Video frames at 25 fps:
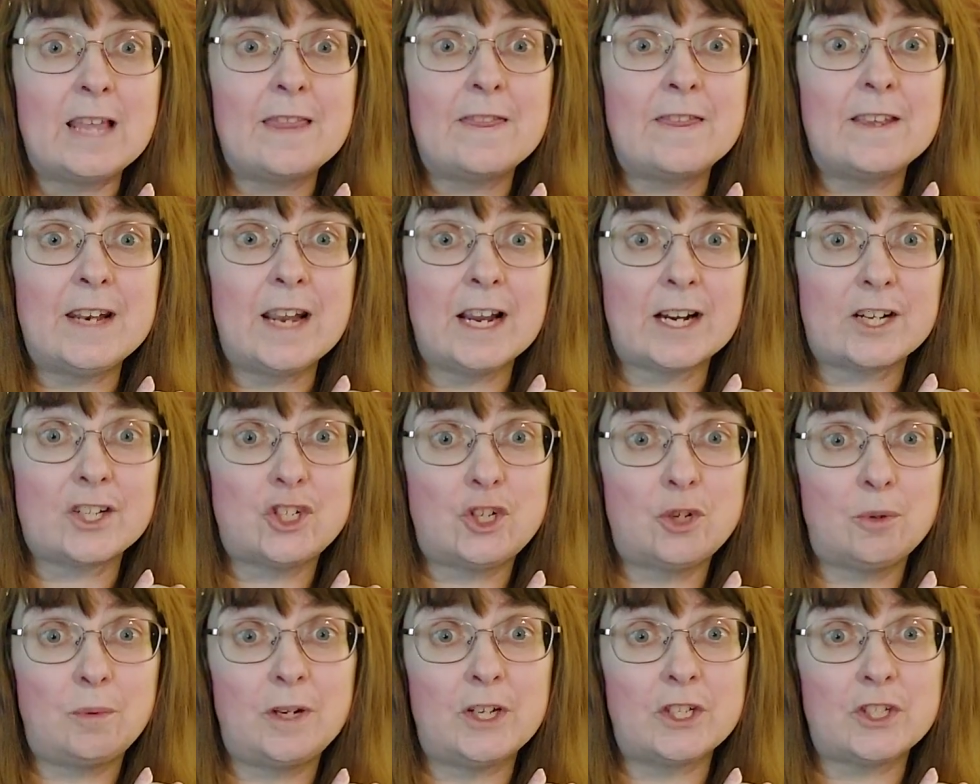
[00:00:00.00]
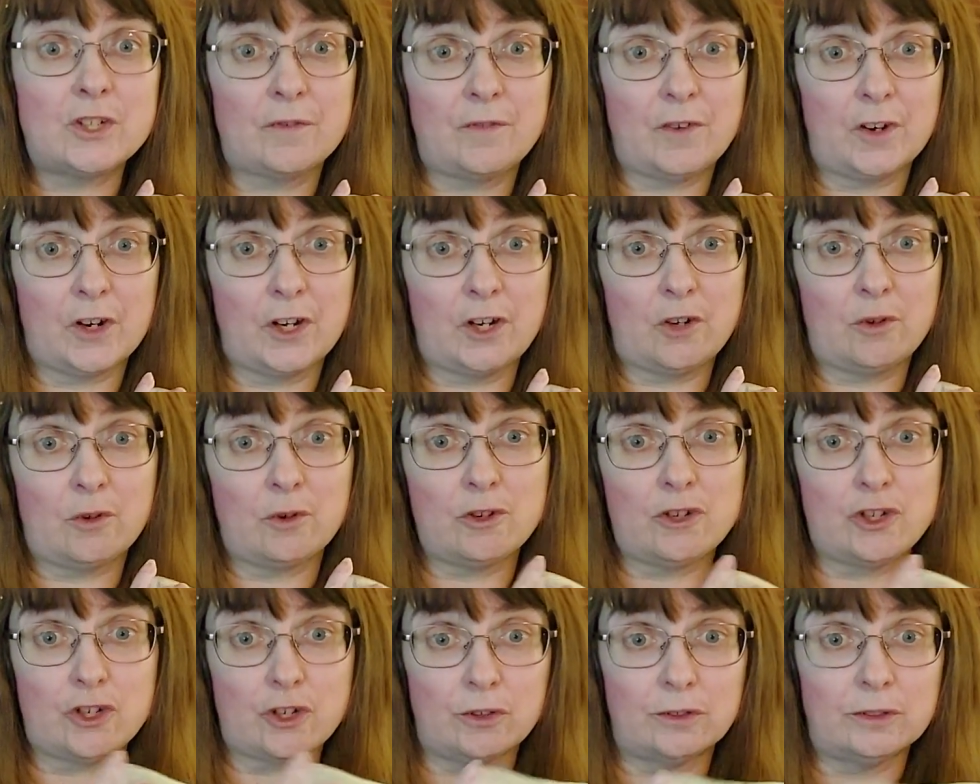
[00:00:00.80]
the next two weeks are very
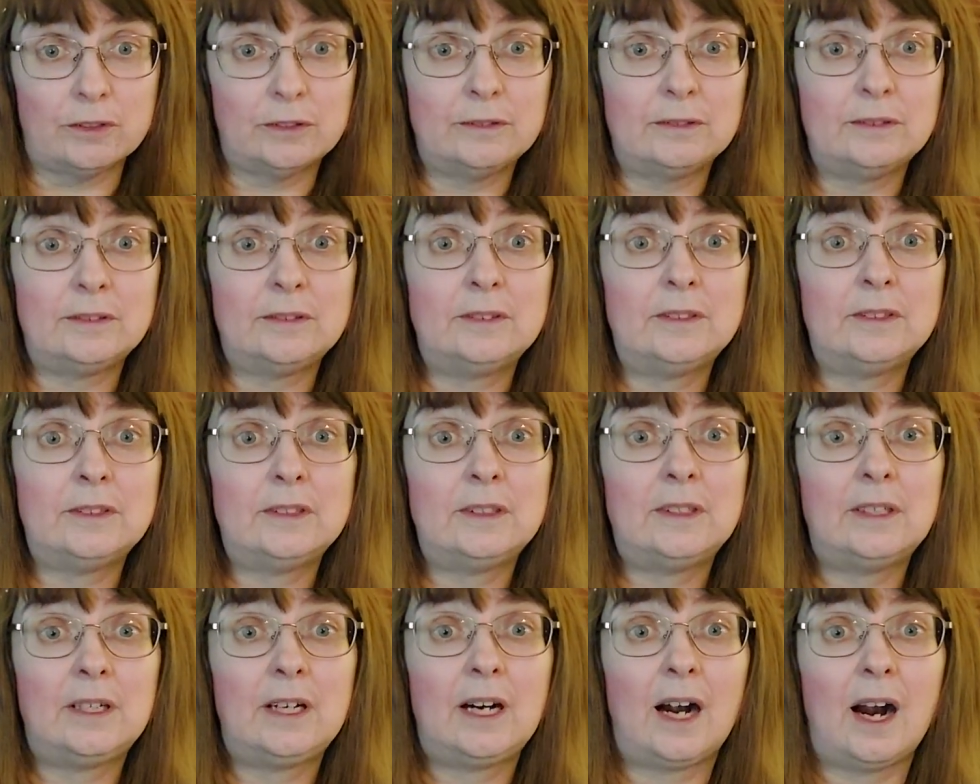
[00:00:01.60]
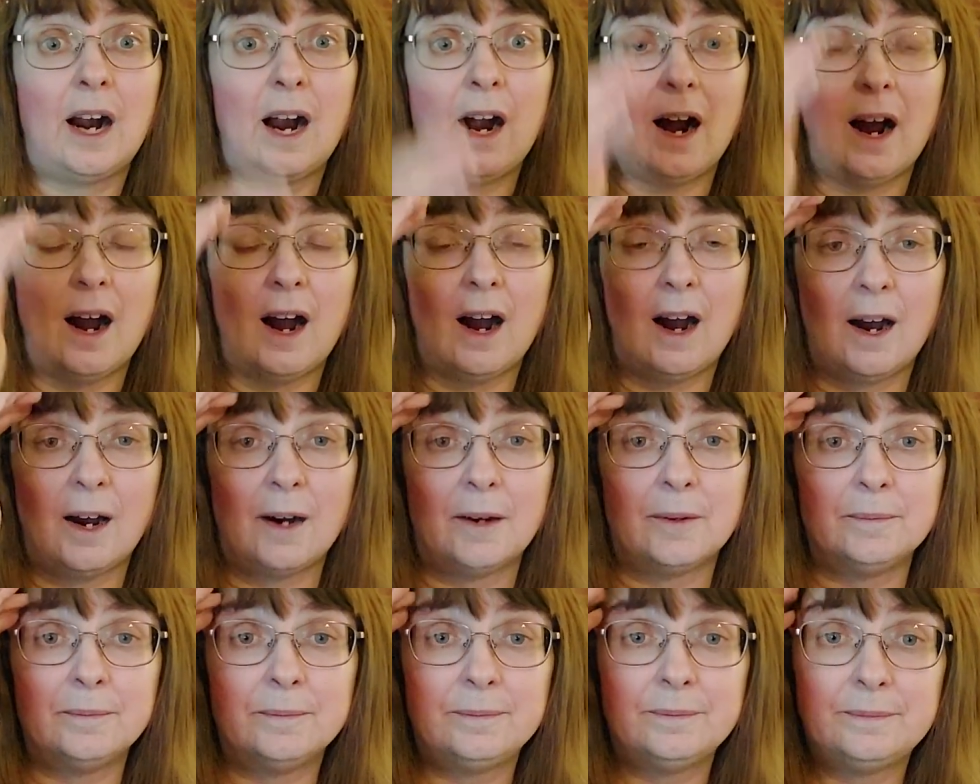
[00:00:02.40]
crucial.
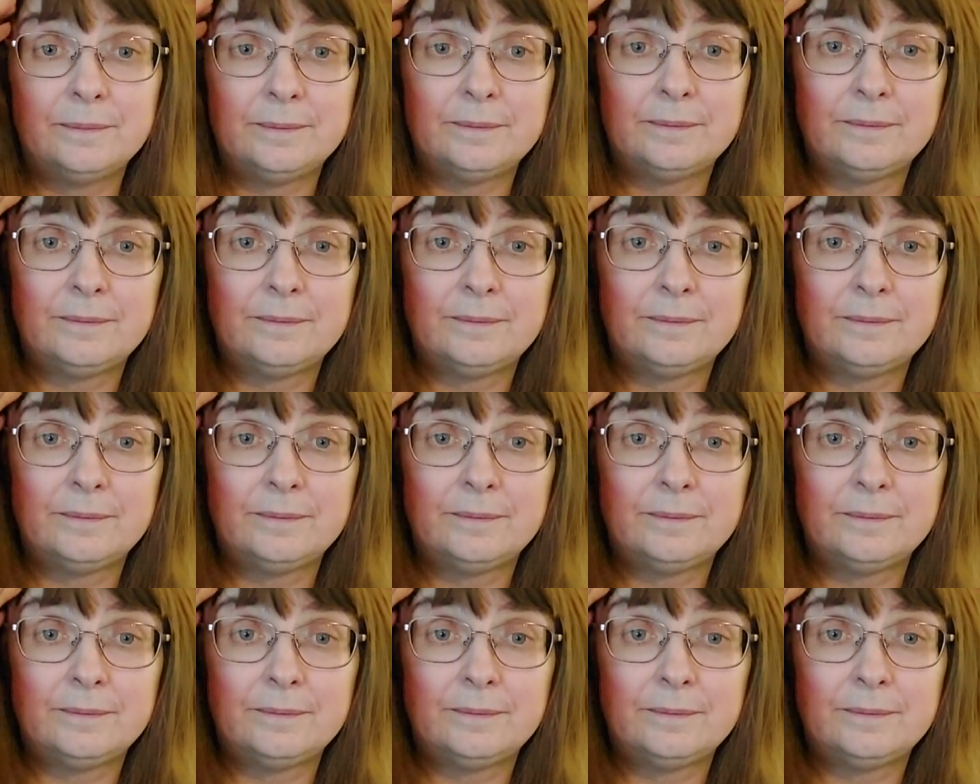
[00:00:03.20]
Um,